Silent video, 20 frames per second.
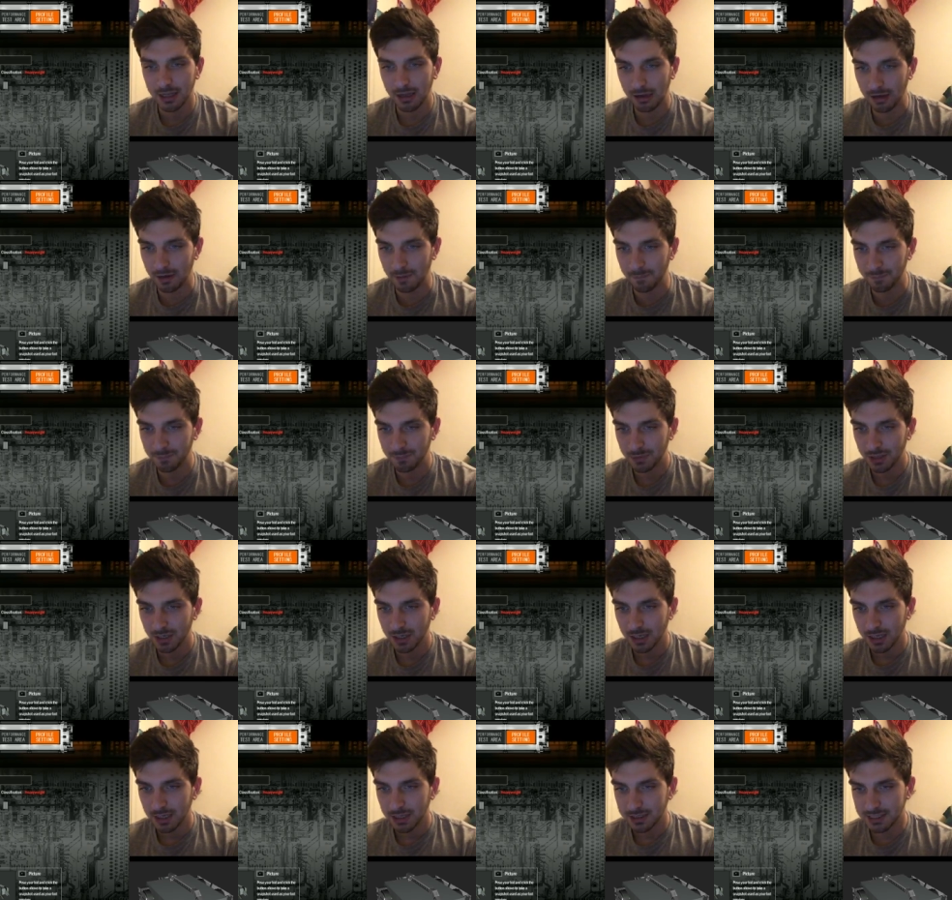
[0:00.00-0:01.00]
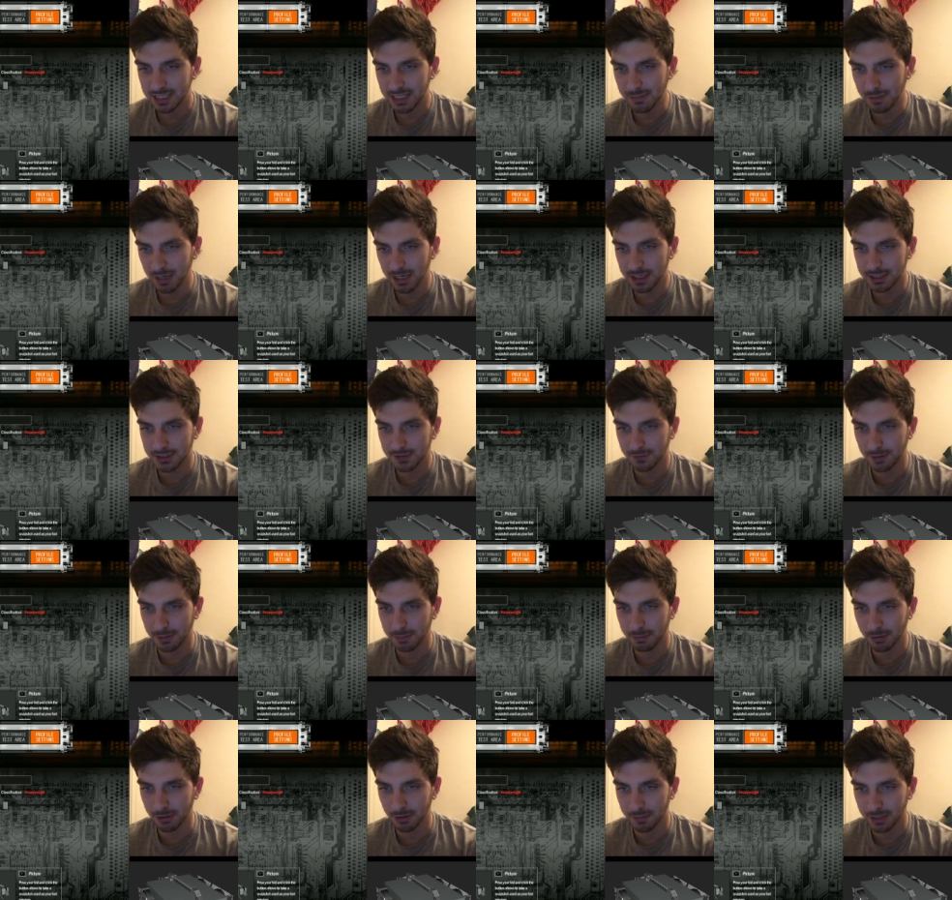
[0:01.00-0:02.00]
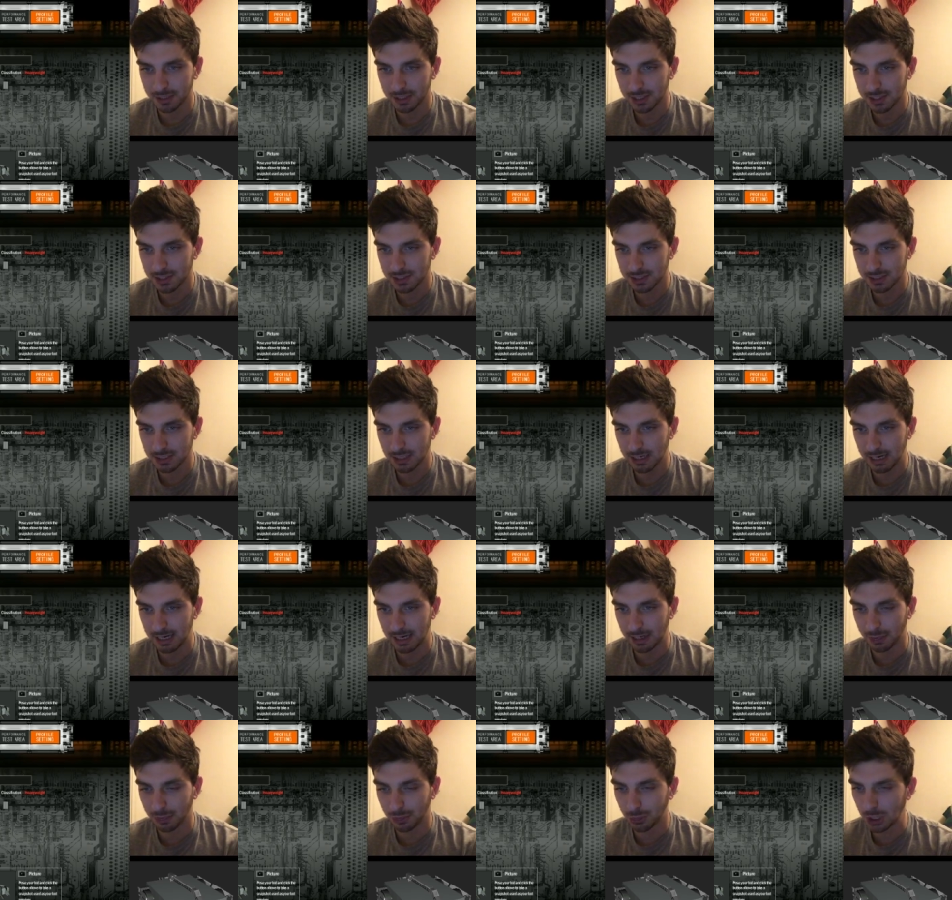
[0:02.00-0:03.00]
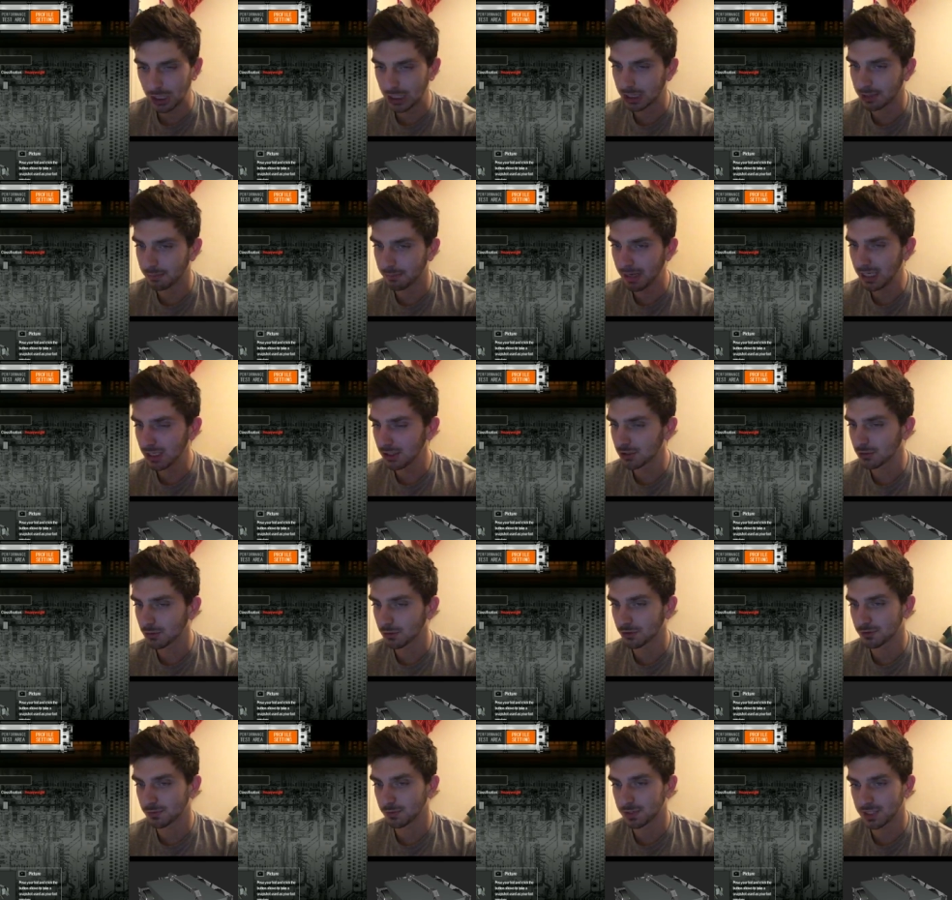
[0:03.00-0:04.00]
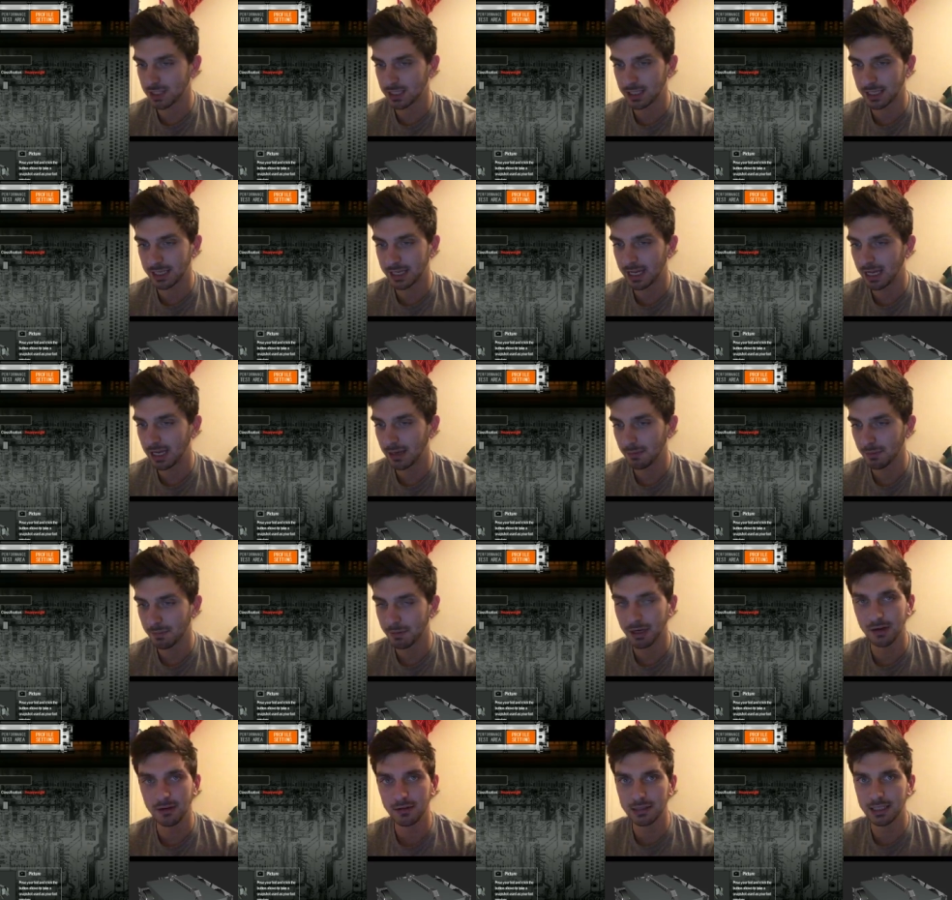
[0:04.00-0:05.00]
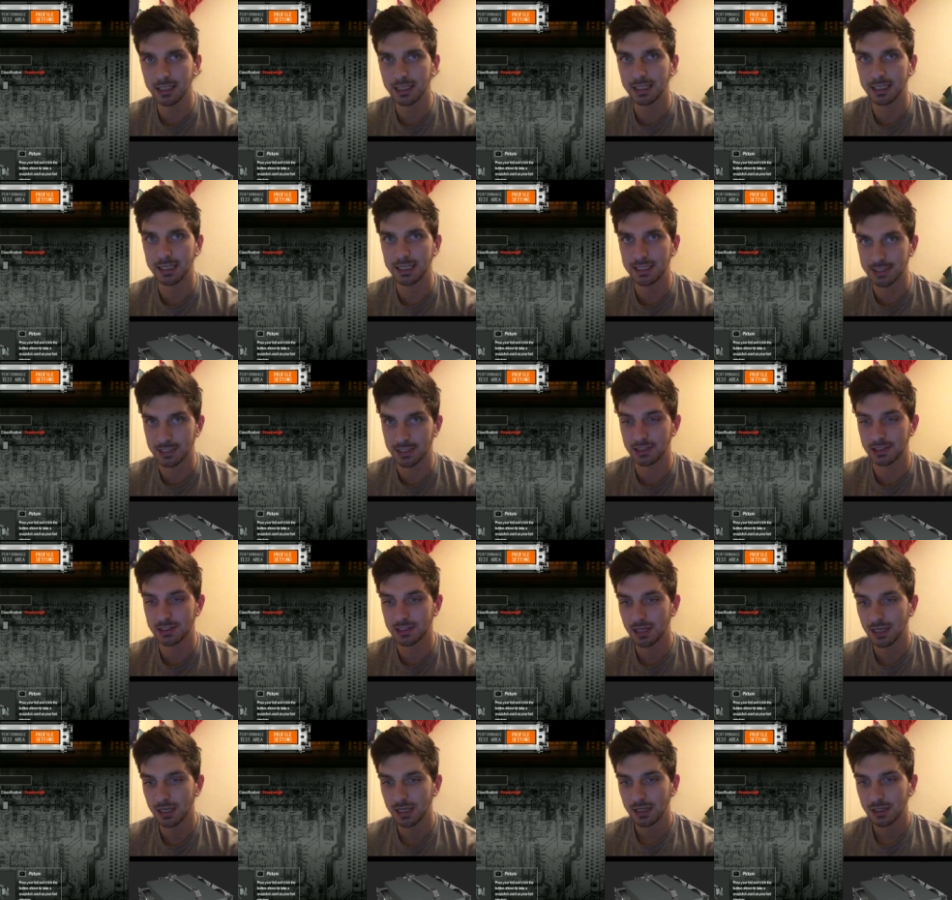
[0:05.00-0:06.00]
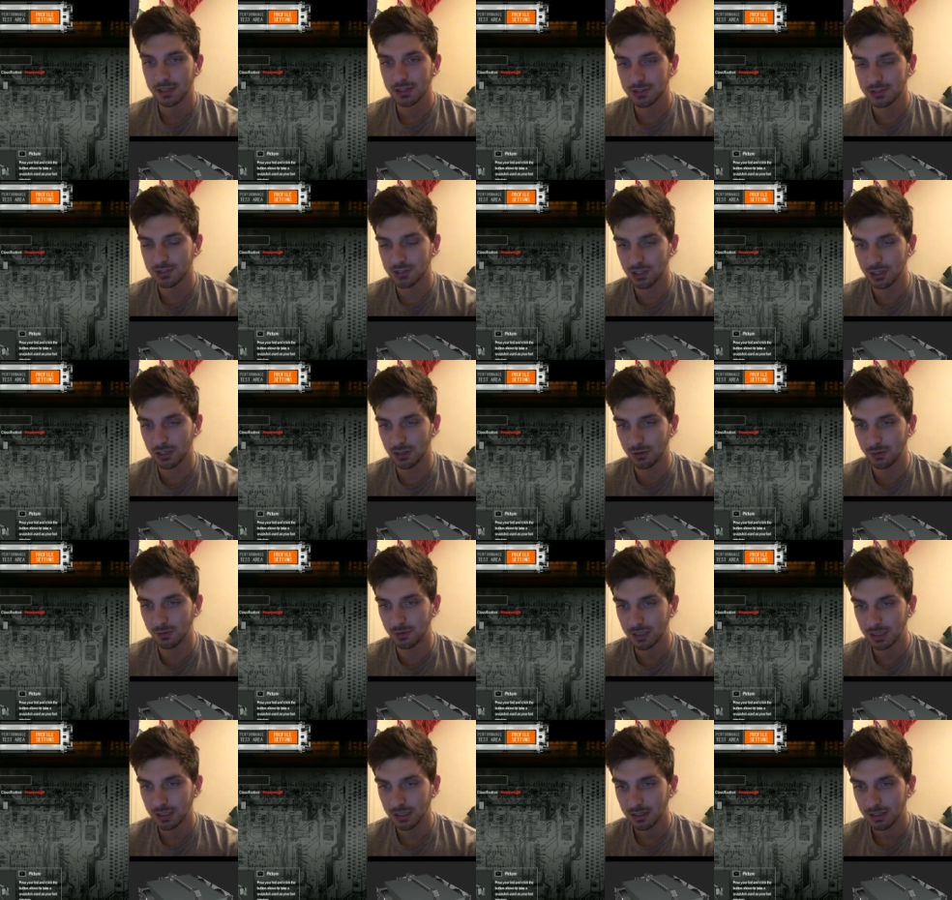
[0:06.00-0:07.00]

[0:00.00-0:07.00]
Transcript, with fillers: Um, T-minus Flipper because I thought the Matadors was in the game. Apparently it isn't. So,